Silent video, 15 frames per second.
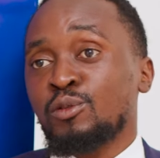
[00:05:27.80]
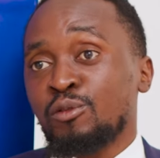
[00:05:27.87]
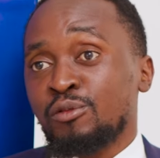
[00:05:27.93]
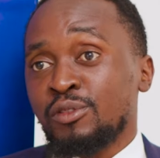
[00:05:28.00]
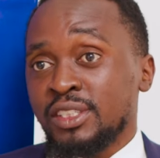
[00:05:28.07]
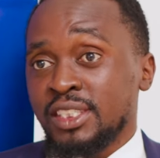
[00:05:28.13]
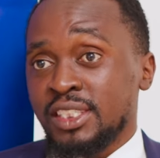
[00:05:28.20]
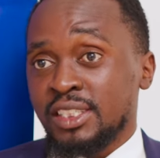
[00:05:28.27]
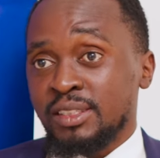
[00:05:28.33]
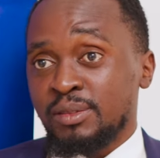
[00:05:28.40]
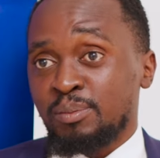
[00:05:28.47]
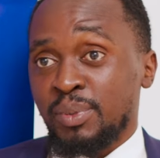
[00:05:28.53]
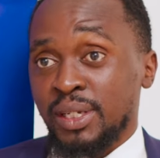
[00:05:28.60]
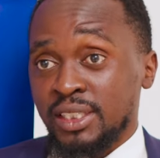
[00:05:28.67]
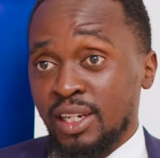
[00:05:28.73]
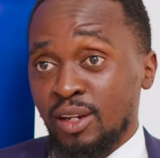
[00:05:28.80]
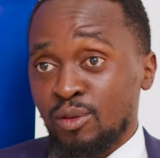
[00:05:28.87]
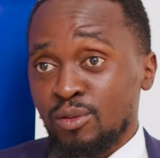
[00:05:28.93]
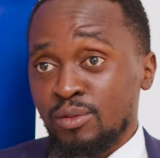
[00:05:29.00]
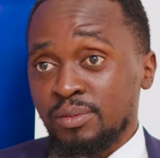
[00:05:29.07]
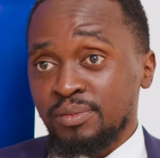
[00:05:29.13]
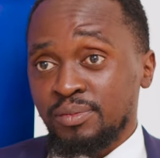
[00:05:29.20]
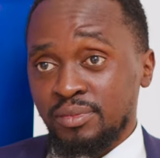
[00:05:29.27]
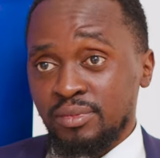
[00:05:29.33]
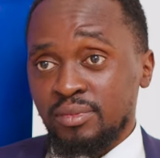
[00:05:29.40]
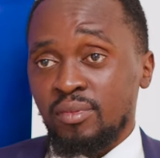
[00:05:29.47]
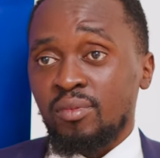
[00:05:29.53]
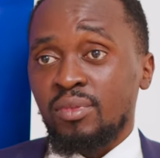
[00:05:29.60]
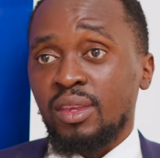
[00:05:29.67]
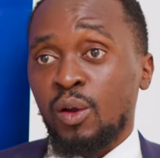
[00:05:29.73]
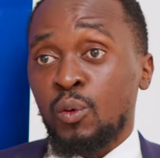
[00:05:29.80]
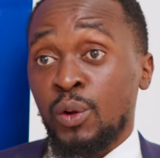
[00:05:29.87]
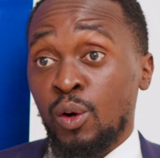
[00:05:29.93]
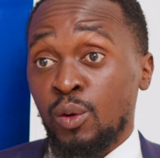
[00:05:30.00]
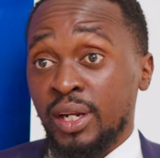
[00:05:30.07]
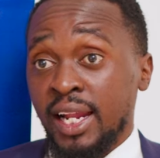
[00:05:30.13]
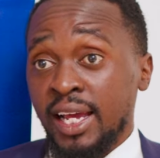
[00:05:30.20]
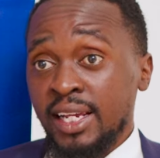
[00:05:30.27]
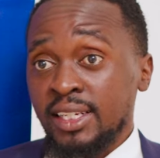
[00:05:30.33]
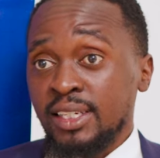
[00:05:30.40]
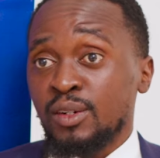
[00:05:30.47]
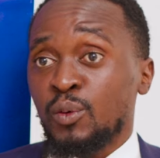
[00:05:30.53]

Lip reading: to visit PayChangu, we are online.